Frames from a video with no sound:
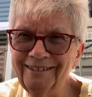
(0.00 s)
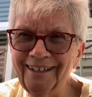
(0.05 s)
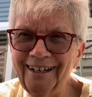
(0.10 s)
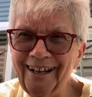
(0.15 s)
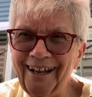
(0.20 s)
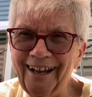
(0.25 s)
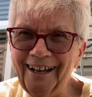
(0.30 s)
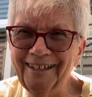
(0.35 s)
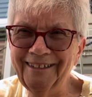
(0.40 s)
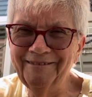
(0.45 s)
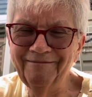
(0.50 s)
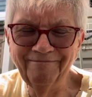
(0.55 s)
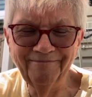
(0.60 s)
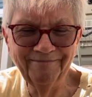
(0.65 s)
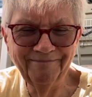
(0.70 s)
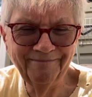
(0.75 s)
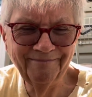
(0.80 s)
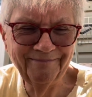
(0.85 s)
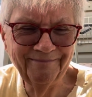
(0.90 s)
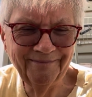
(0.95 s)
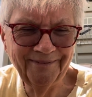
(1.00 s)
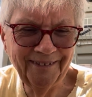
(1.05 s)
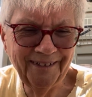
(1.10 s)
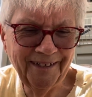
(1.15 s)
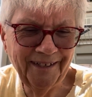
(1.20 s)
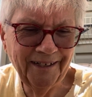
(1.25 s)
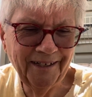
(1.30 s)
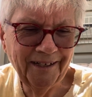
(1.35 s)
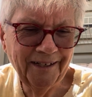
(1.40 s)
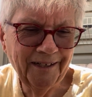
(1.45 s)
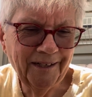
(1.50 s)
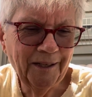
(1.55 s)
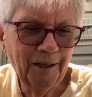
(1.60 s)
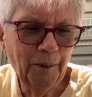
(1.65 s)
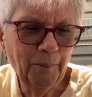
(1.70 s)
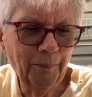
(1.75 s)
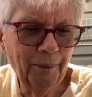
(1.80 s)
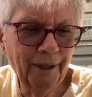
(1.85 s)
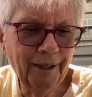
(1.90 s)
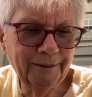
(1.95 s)
today.
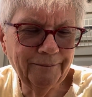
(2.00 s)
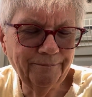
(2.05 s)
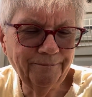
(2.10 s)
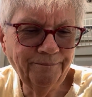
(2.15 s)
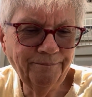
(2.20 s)
But